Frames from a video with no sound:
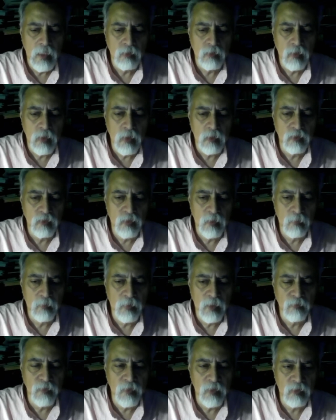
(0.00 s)
is not
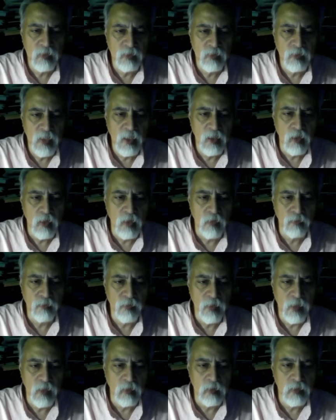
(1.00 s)
simply for the sake
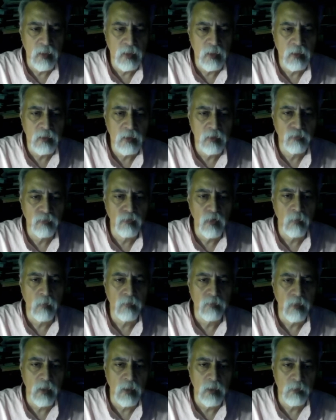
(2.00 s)
of an alternative
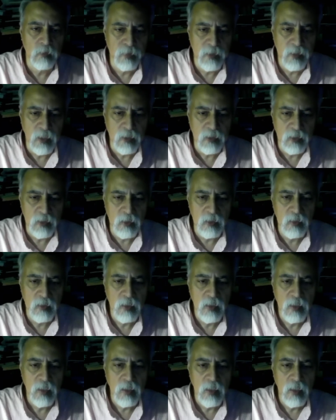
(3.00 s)
form of knowledge production,